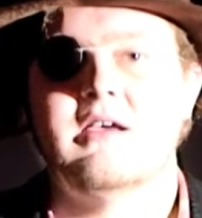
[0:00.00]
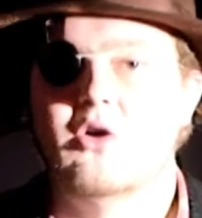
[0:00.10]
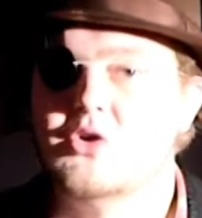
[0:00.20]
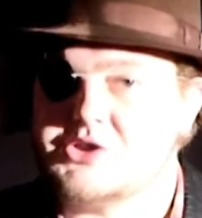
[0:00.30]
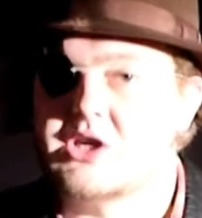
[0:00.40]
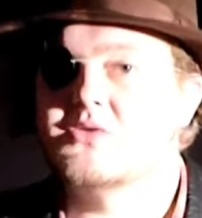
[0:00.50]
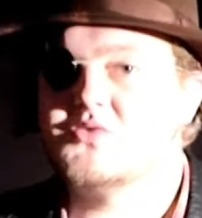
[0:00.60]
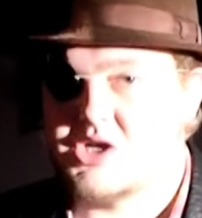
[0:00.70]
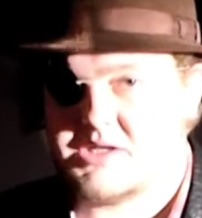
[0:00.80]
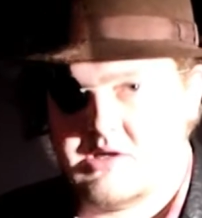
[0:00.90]
Also,
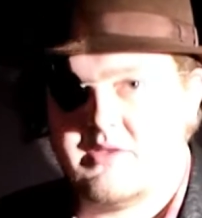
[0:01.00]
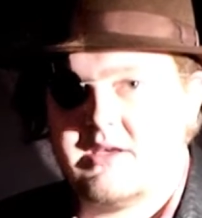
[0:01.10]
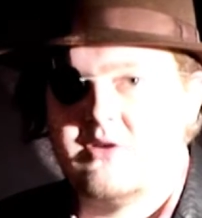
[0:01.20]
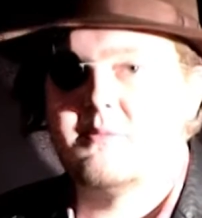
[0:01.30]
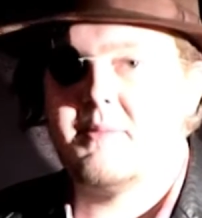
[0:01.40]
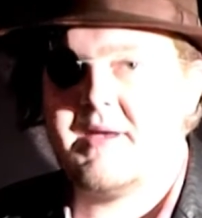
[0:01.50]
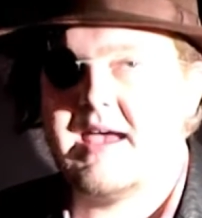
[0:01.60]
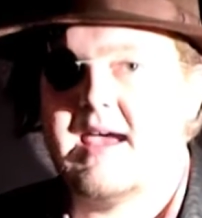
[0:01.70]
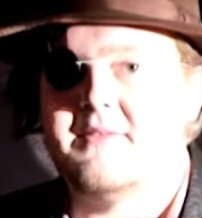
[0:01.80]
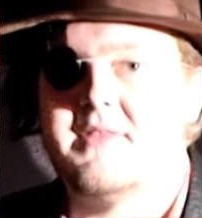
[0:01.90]
just so that you're
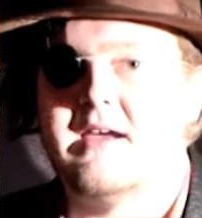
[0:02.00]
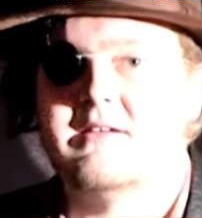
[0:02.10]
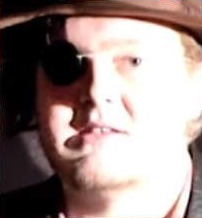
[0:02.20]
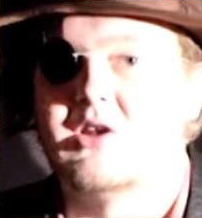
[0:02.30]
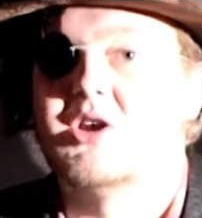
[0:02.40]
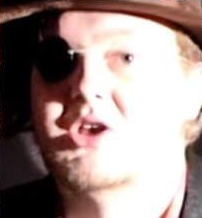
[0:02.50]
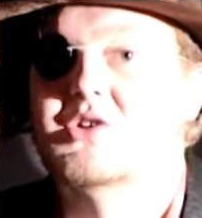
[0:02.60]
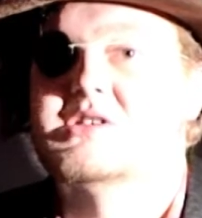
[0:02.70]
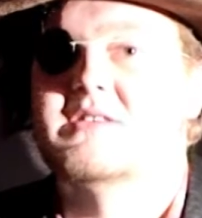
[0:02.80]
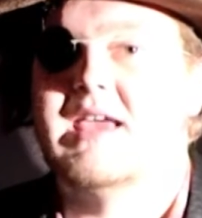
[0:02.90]
prepared, there is a lot of
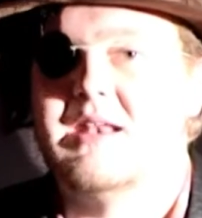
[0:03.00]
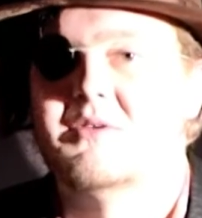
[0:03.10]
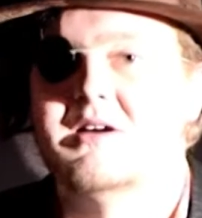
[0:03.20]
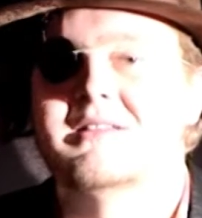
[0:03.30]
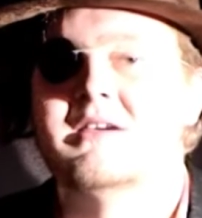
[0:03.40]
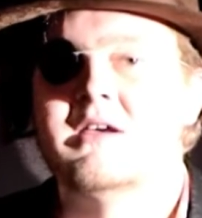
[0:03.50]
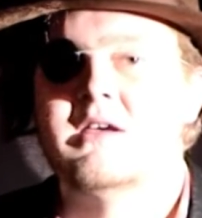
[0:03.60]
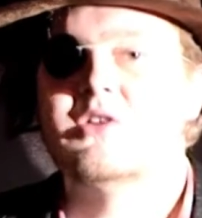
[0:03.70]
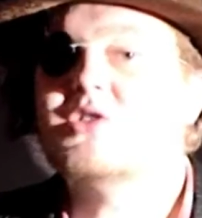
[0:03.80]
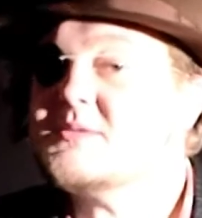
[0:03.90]
use of the N-word.
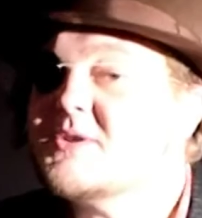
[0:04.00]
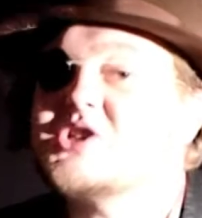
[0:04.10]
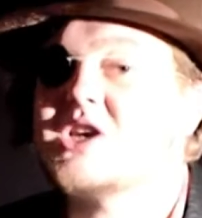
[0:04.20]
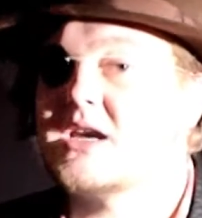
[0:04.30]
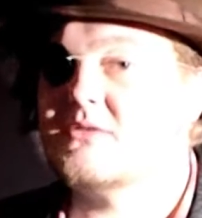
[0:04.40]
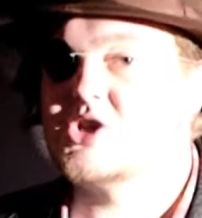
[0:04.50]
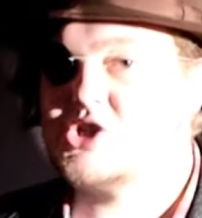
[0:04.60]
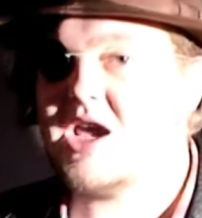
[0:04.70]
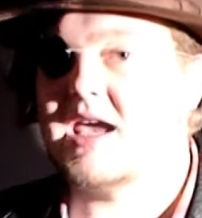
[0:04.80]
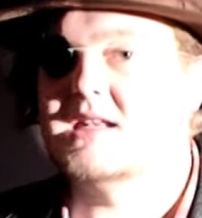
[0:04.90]
Not as much as Django
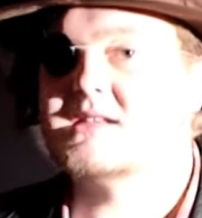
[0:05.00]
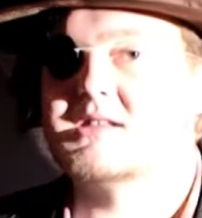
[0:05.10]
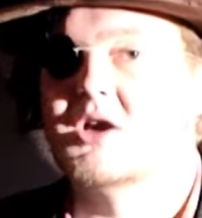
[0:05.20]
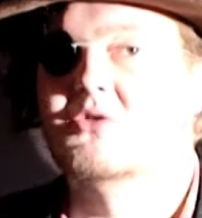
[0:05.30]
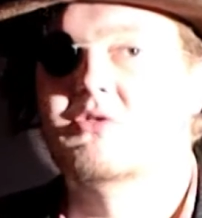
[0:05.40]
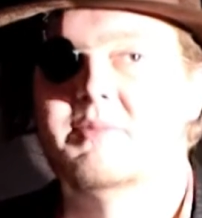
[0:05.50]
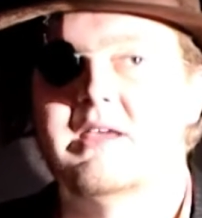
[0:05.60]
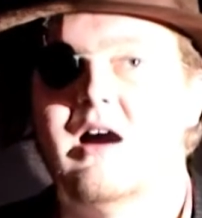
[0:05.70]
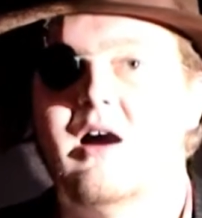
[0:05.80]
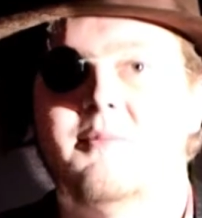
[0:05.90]
Unchained, though it would be
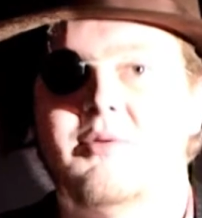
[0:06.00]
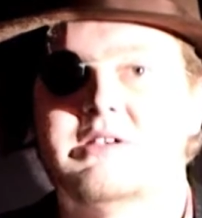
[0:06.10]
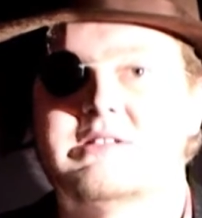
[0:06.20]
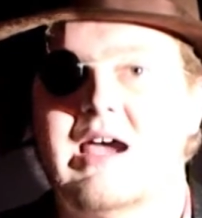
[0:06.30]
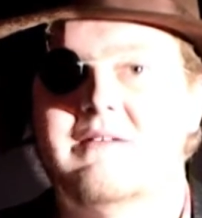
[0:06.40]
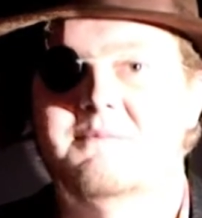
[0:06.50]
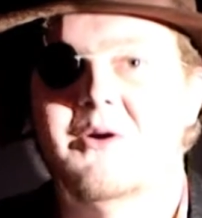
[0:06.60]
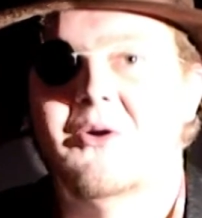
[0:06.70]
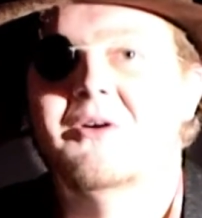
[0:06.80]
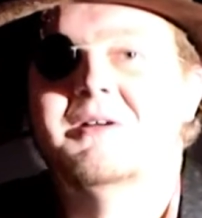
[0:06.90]
hard-pressed to have
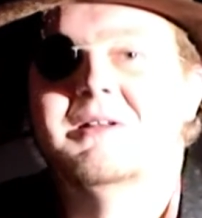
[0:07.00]
more.